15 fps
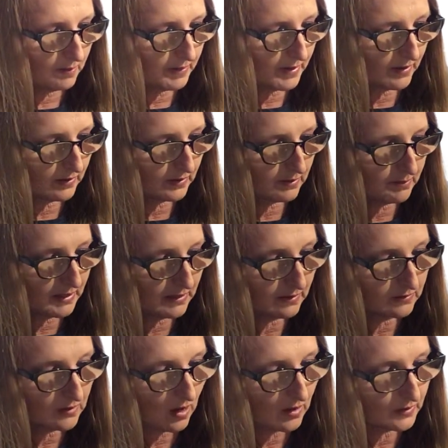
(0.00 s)
Apparently me and
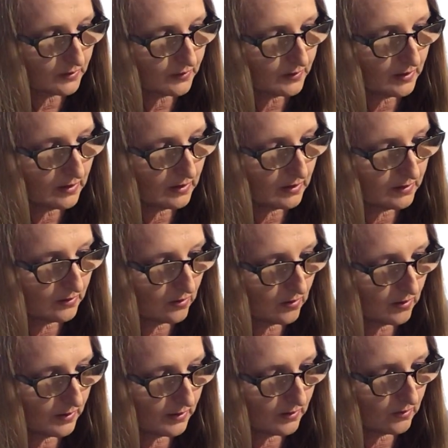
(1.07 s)
this hot glue gun
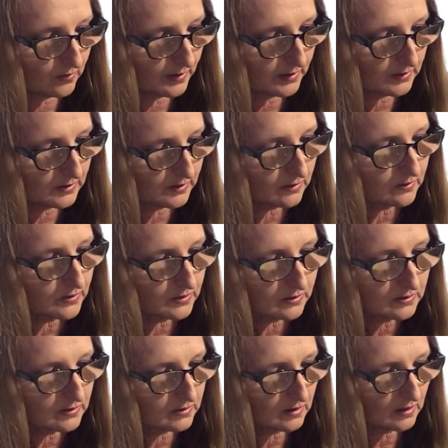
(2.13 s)
are going to
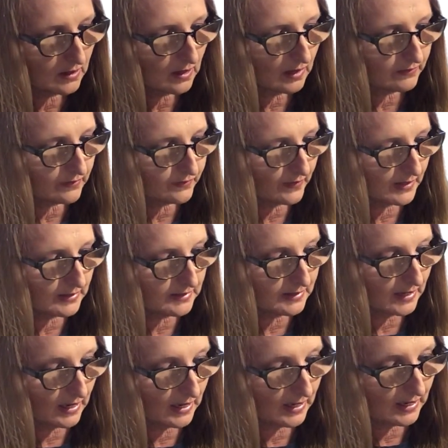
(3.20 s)
just have a fight today,